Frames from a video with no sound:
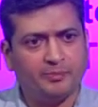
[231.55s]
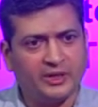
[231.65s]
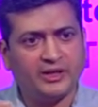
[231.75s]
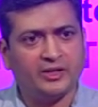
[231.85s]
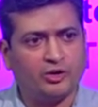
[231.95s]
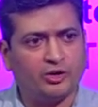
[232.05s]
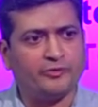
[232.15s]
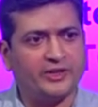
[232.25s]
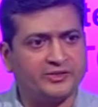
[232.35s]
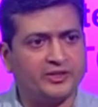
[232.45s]
making a lot of
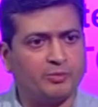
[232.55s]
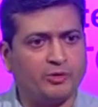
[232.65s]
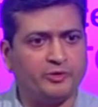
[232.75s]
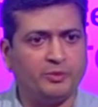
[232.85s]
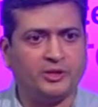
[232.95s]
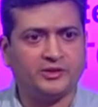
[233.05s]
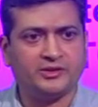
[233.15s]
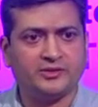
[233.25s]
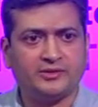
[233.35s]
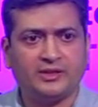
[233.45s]
extra profit
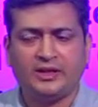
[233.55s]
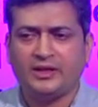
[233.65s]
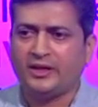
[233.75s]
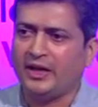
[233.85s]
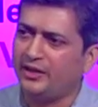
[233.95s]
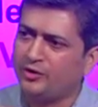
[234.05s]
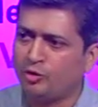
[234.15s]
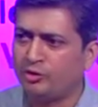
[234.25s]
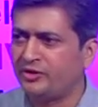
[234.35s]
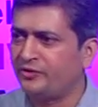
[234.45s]
margin. And the
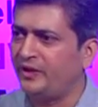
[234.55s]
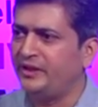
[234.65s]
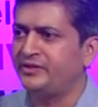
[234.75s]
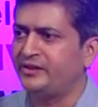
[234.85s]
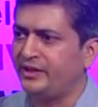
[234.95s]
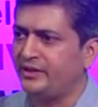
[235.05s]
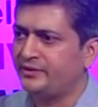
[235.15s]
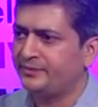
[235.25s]
growth is fairly steady.